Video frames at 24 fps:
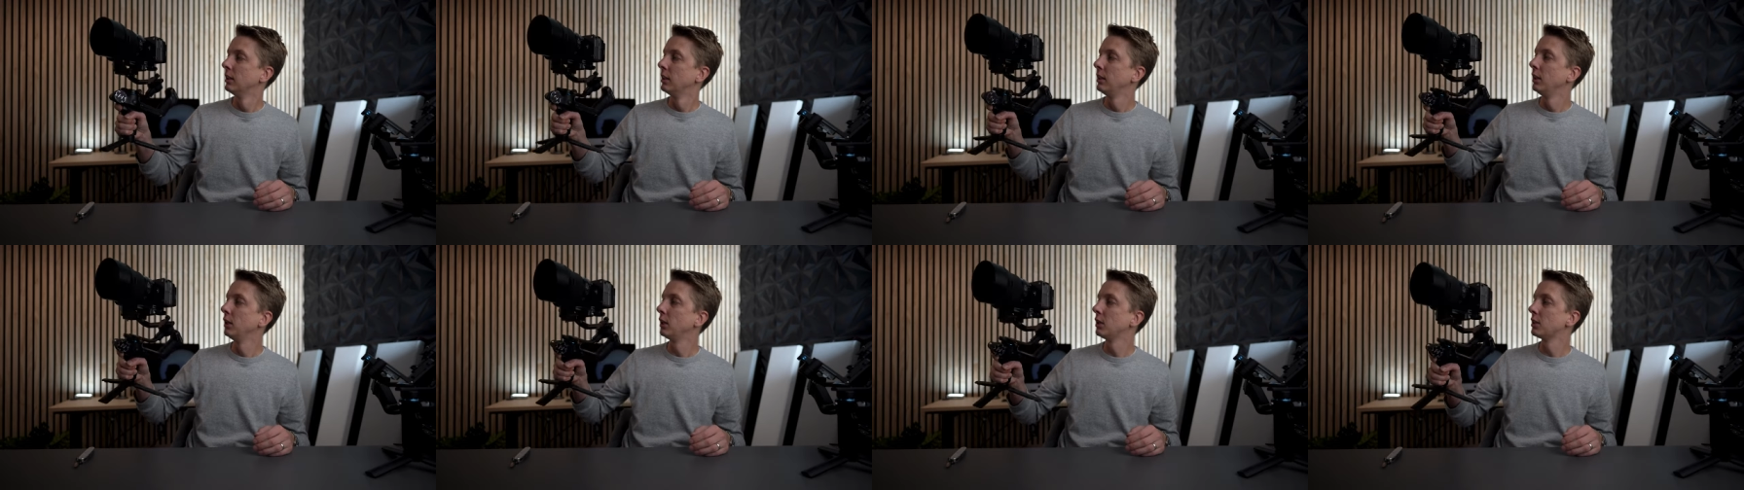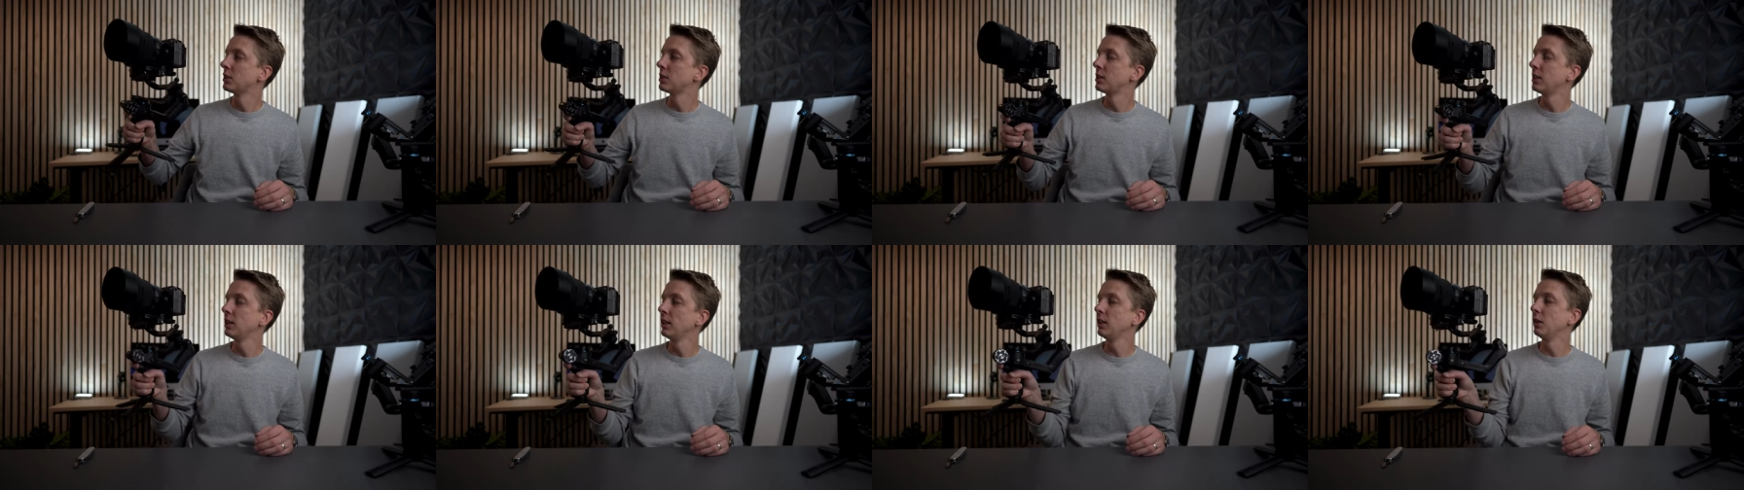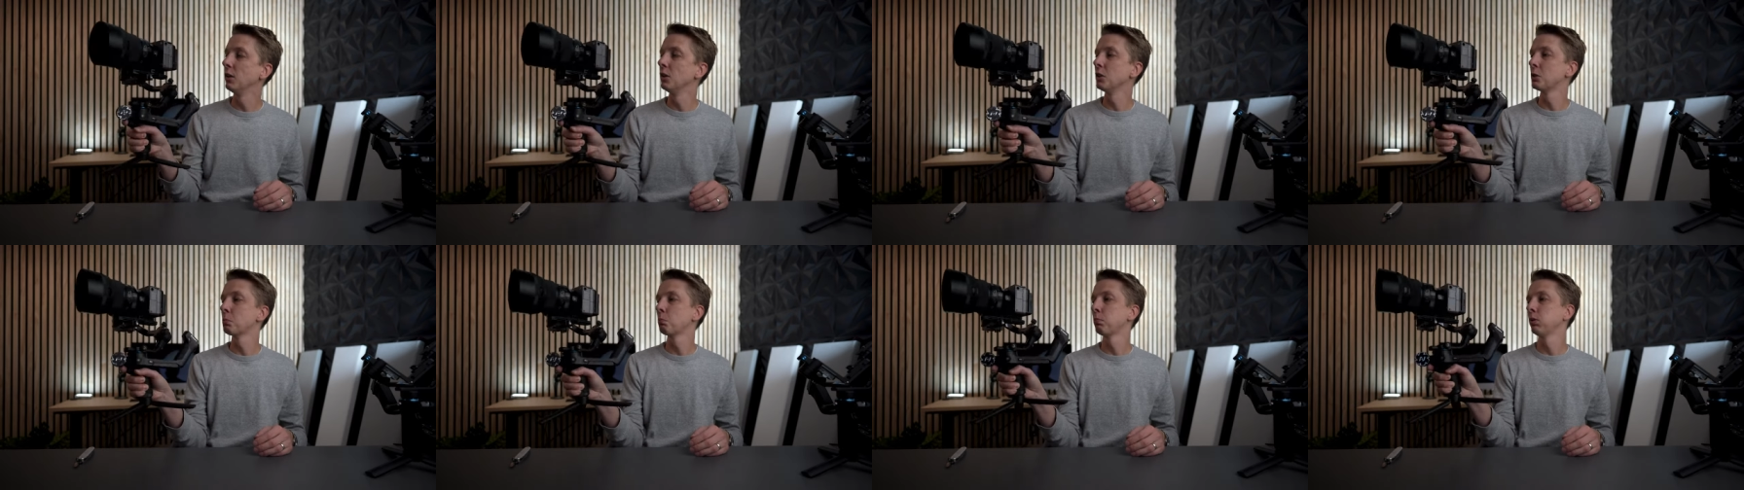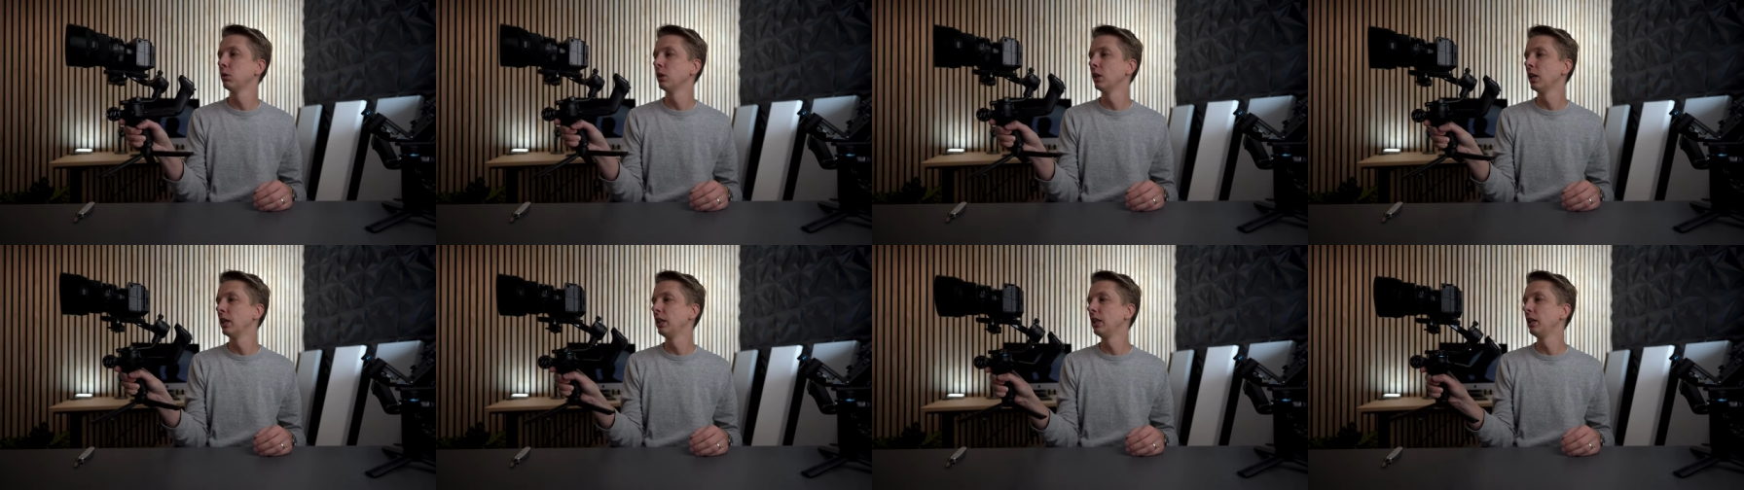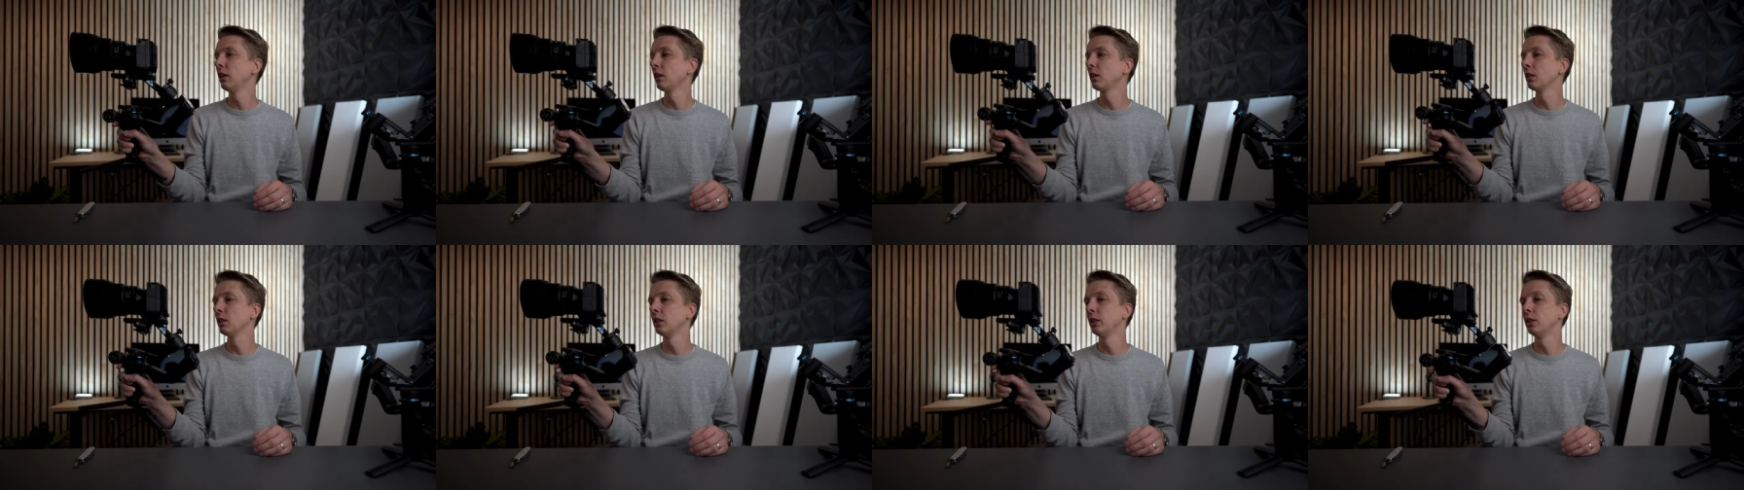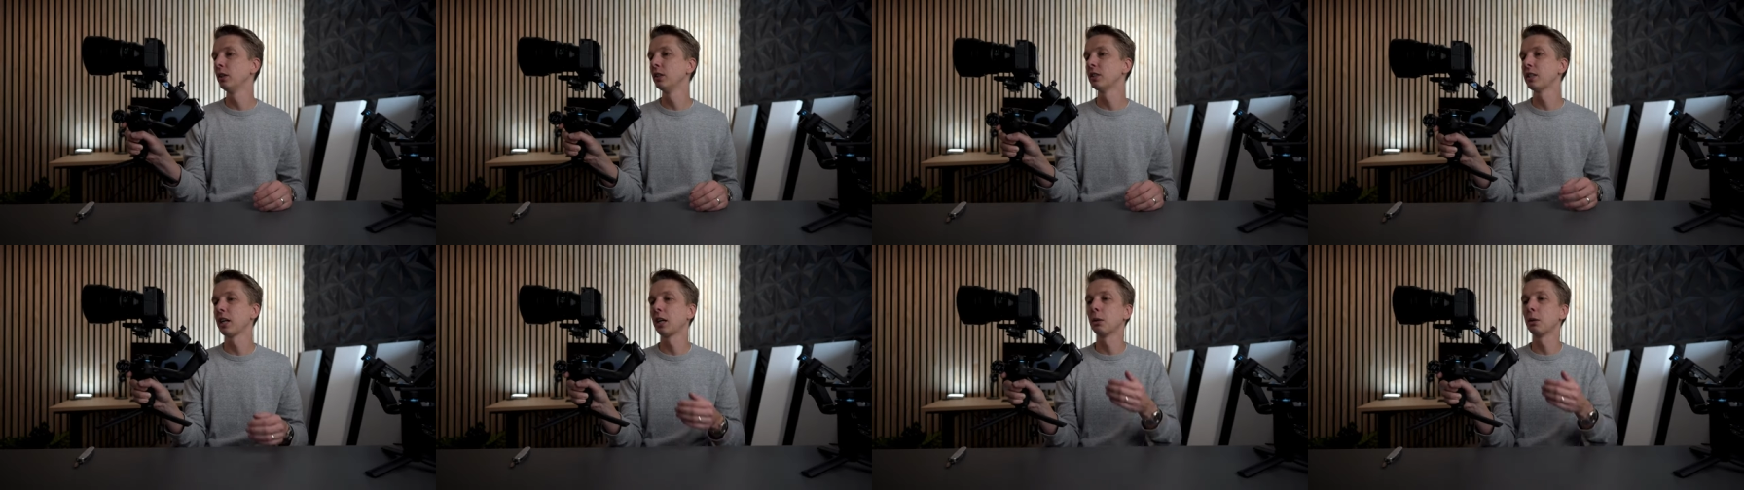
you can see there's plenty of clearance.